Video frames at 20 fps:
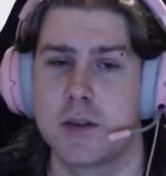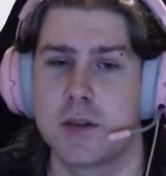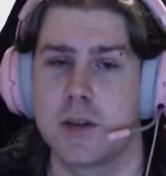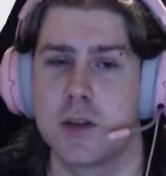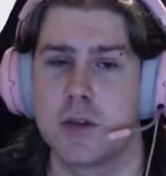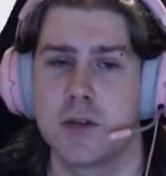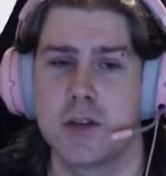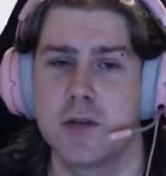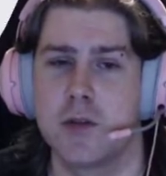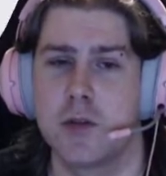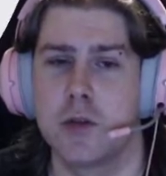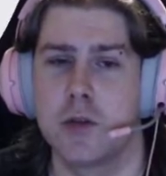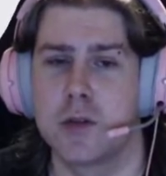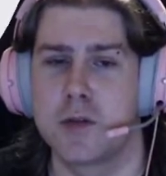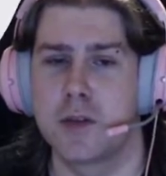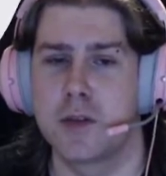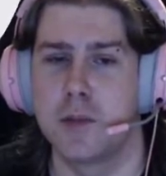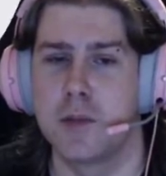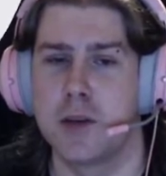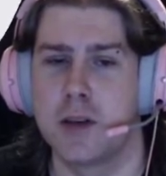Those of you not
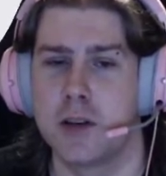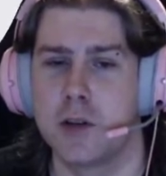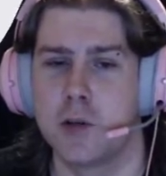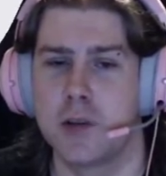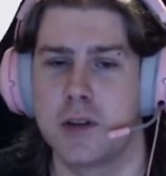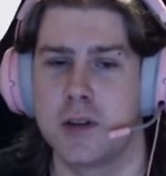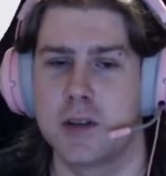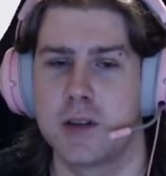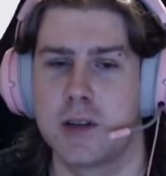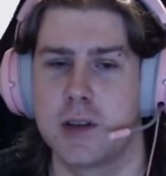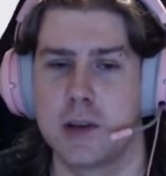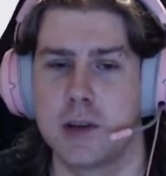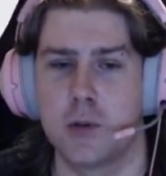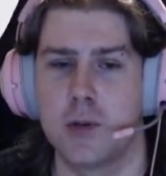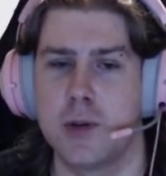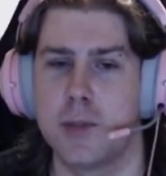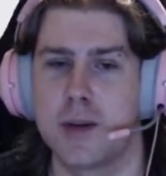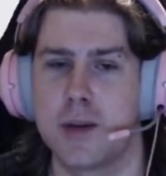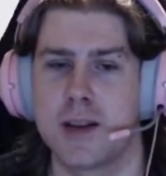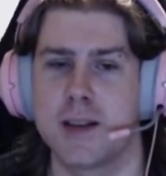familiar with it, it
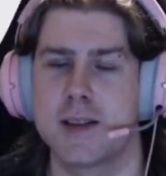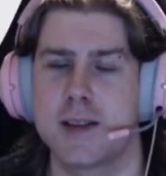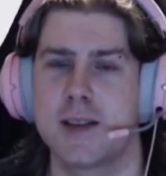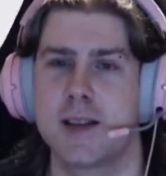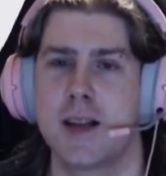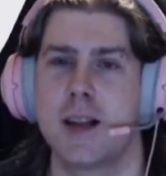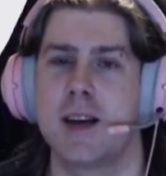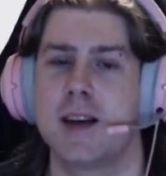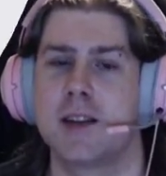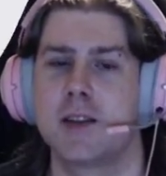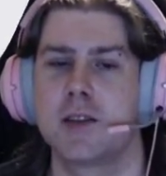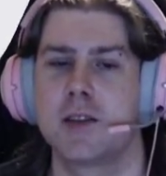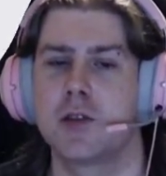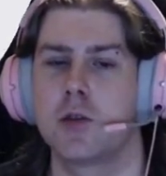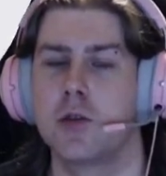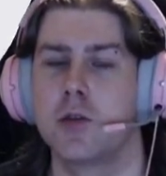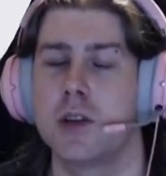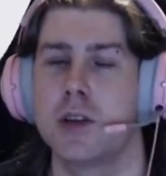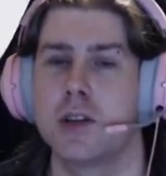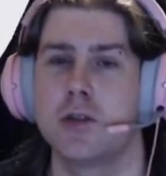replaced the last
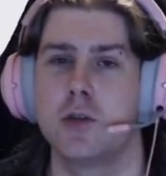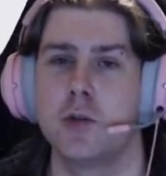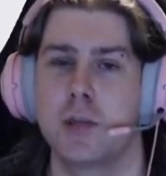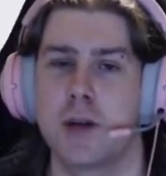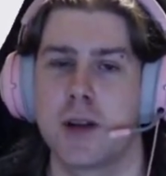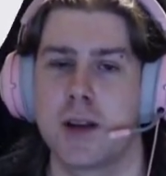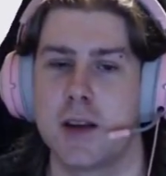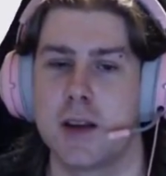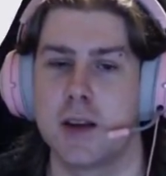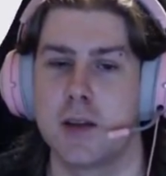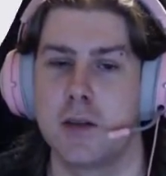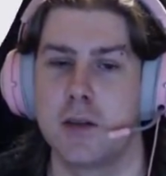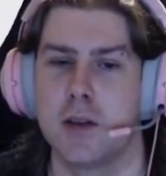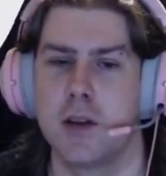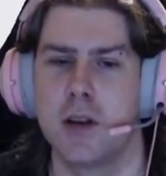song that you played.